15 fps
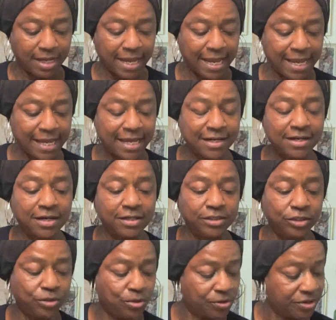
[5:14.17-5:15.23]
And
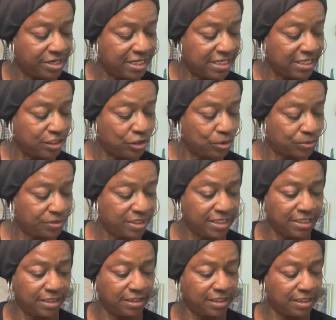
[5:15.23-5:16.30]
you'll
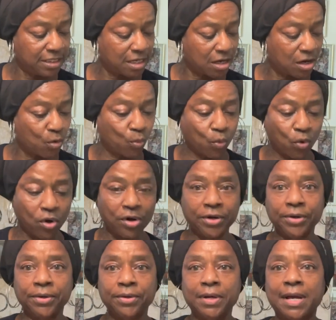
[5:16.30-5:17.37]
need the
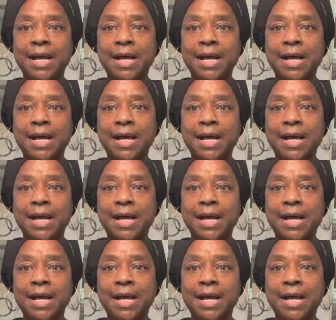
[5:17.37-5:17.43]
water.